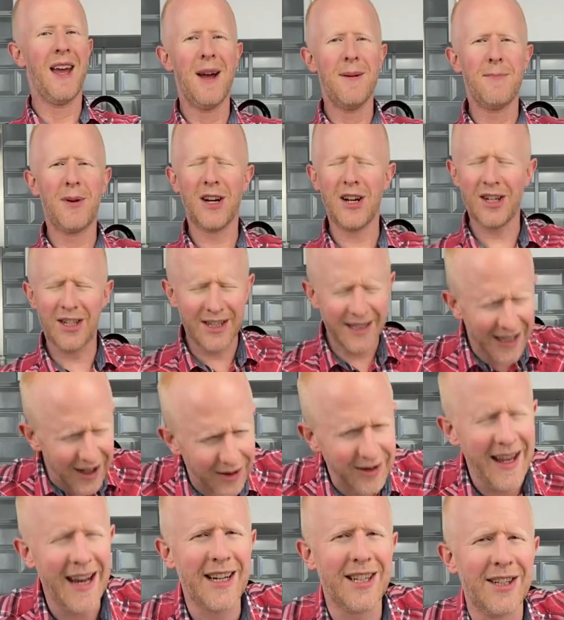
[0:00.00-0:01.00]
But until
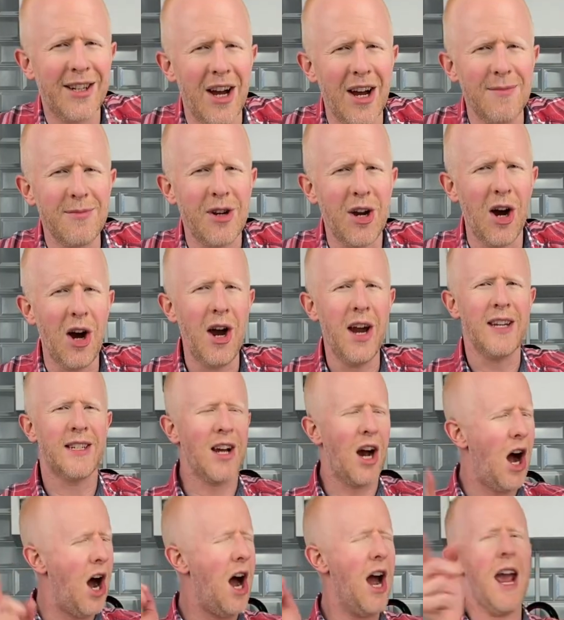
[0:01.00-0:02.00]
next time, guys,
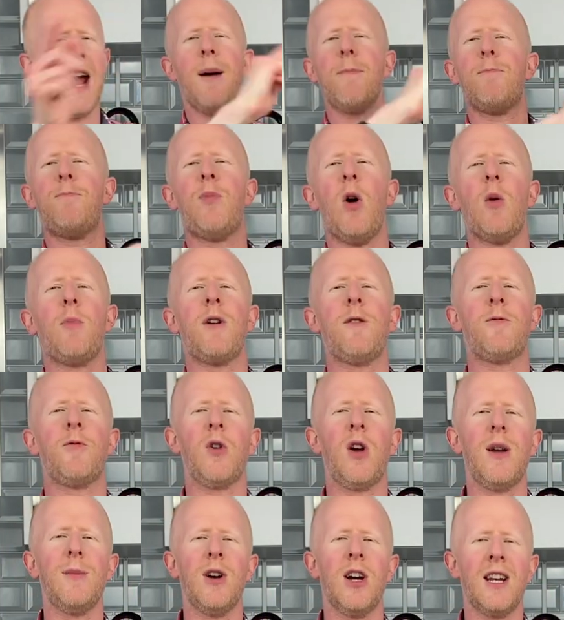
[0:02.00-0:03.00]
I am Bobby
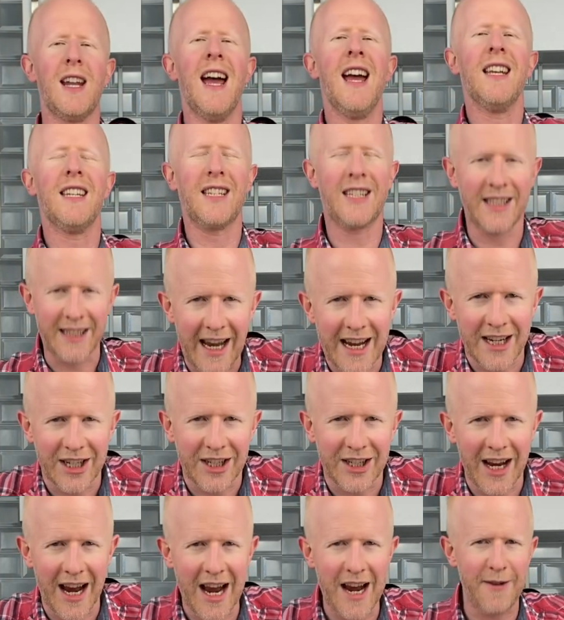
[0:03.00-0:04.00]
Freeman. Stay
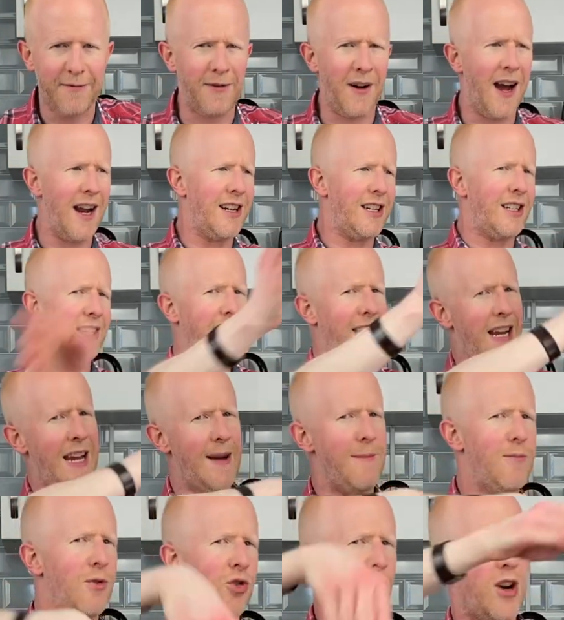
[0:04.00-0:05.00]
safe and
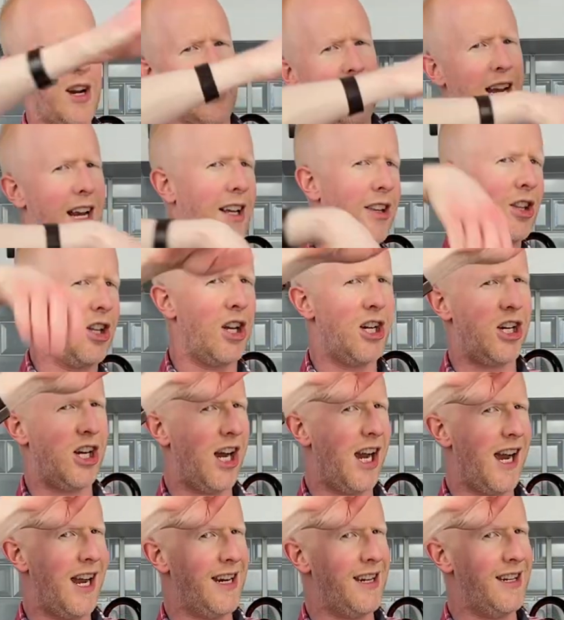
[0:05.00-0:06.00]
keep drinking the
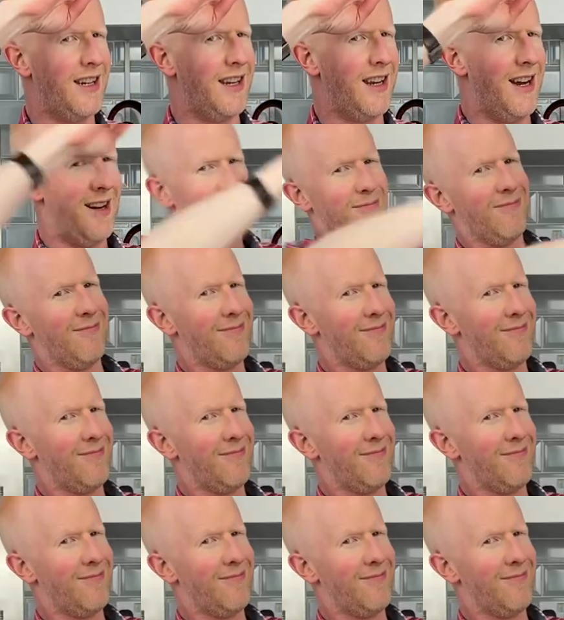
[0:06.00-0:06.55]
gin.